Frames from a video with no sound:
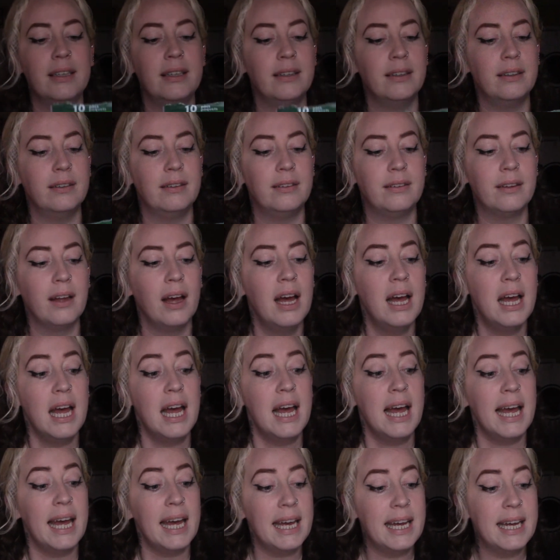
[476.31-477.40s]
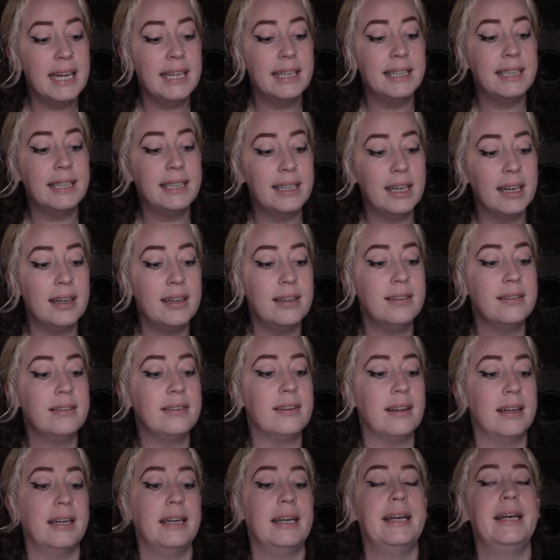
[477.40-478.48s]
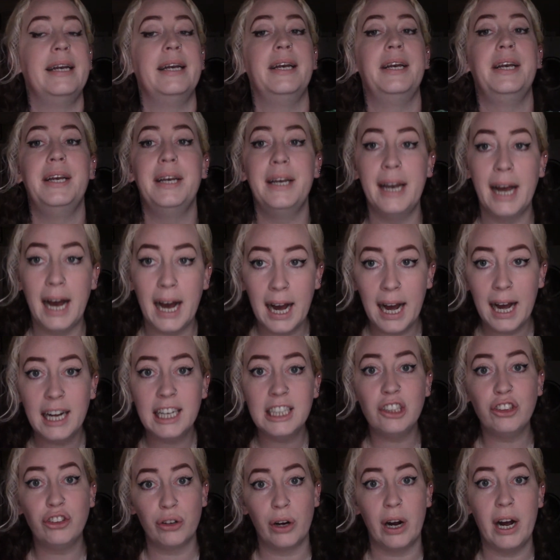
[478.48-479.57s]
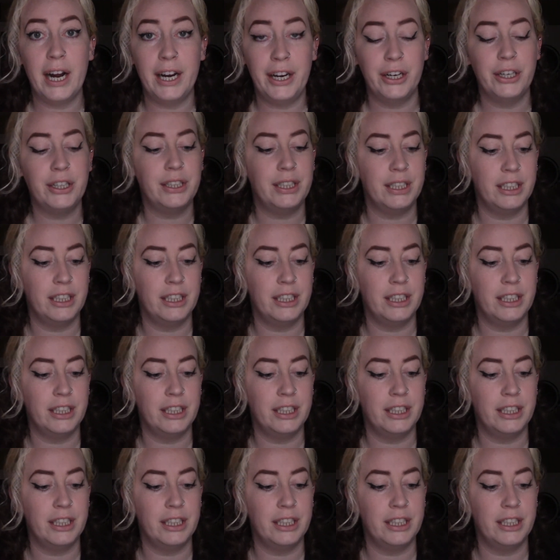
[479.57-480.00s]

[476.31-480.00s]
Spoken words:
is it does not dry your